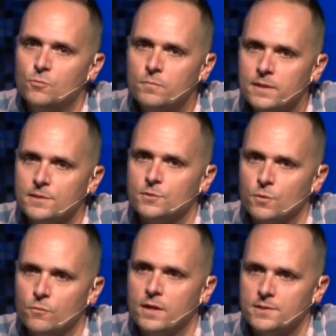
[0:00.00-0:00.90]
miss
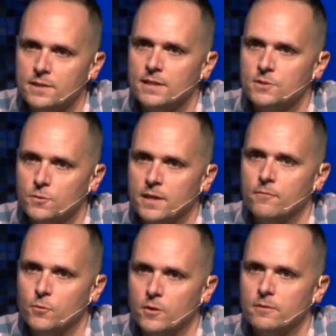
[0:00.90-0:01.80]
what resonates with
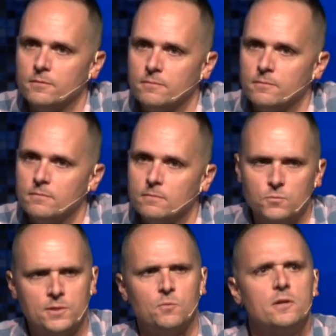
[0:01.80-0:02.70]
everyone. We'll
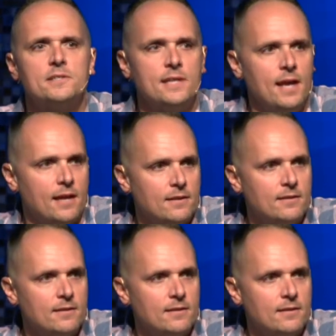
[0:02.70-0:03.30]
say, what is that?